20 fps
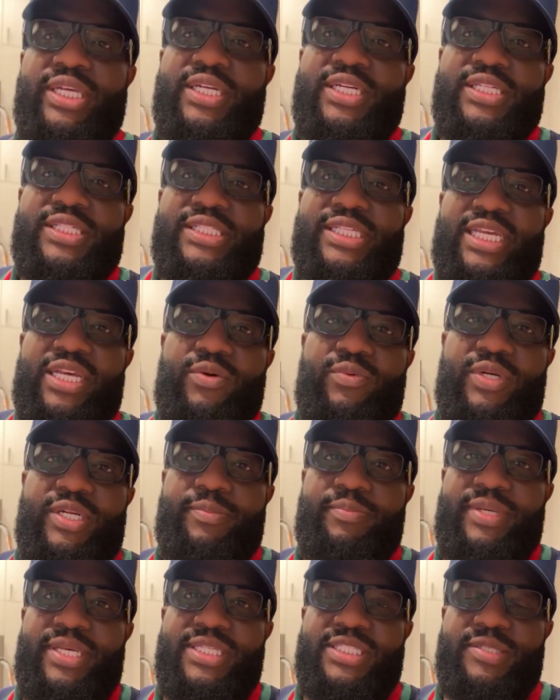understand what
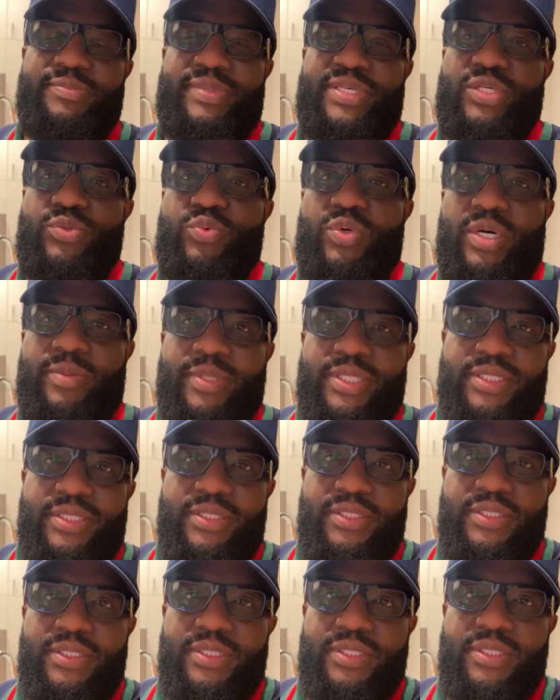it means to be a woman.
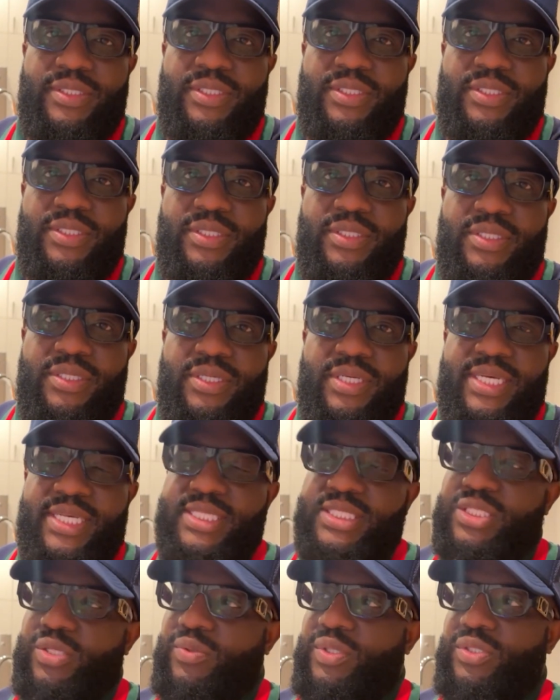
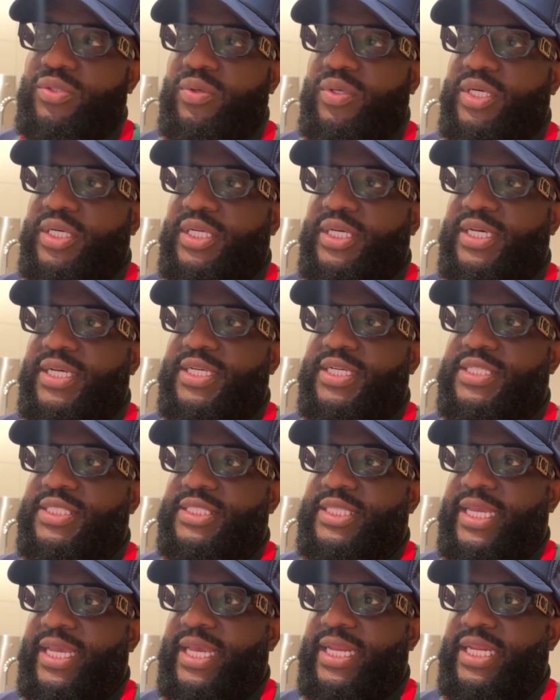And so in order to
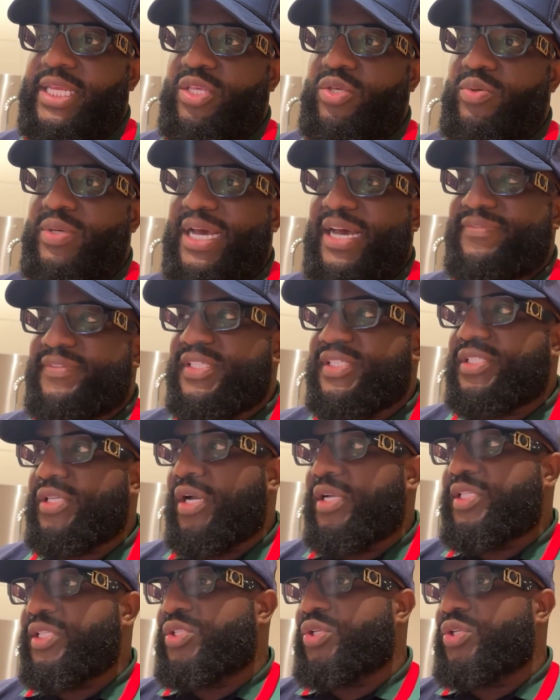understand it, you have to start to